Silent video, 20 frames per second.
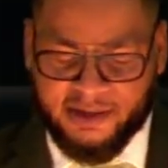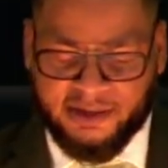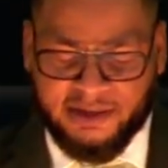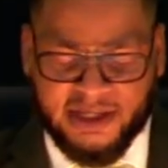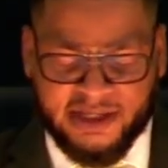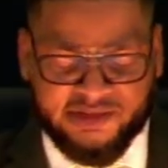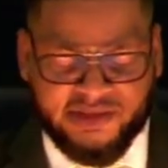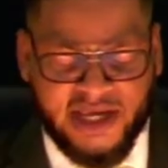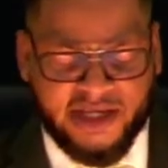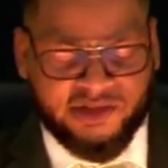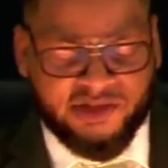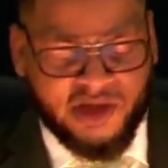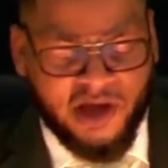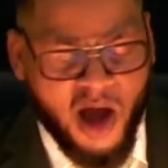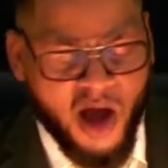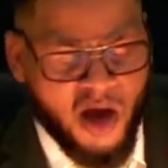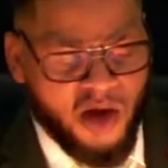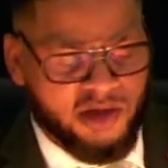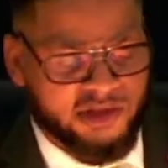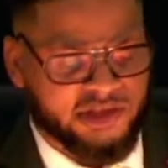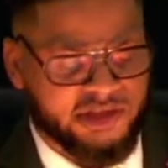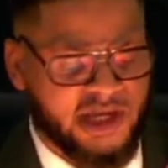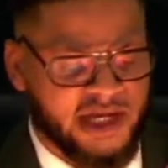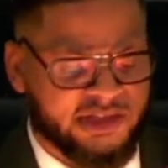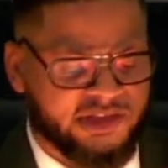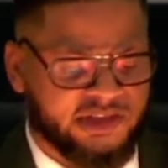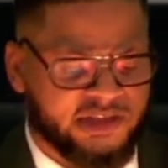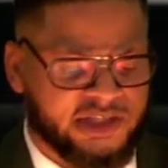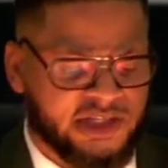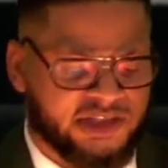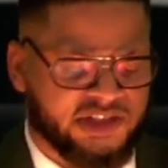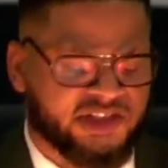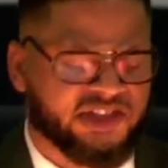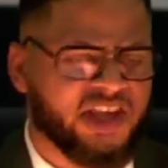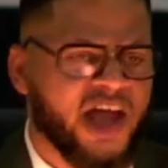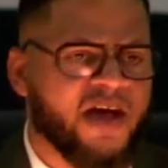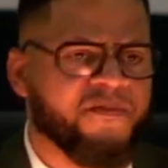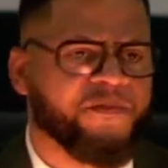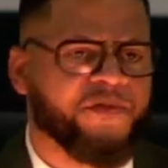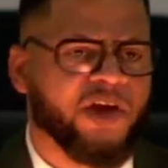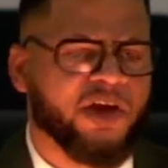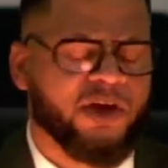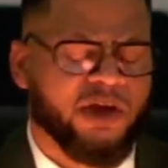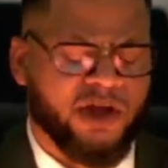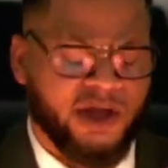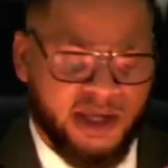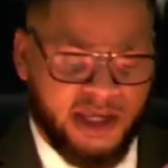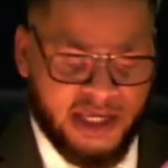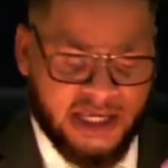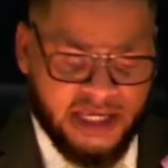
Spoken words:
This has caused us to suffer